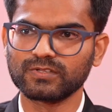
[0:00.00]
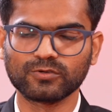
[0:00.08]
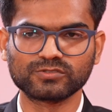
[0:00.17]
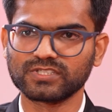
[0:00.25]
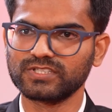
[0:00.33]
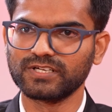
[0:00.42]

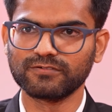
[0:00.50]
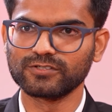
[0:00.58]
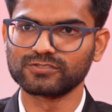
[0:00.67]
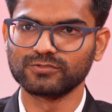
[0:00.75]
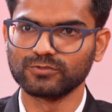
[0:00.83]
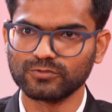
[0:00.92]
No sir, there
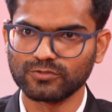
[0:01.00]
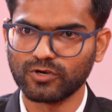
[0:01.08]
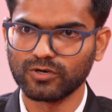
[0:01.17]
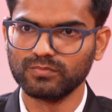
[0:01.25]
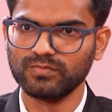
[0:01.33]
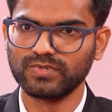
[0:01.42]
was no
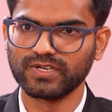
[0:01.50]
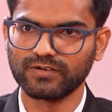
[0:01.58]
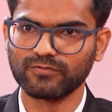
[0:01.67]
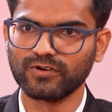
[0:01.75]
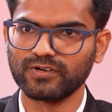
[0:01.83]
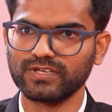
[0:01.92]
knob
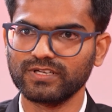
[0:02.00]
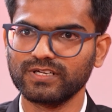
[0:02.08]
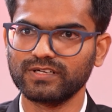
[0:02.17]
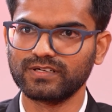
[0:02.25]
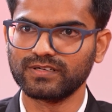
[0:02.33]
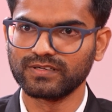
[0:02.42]
involved in it.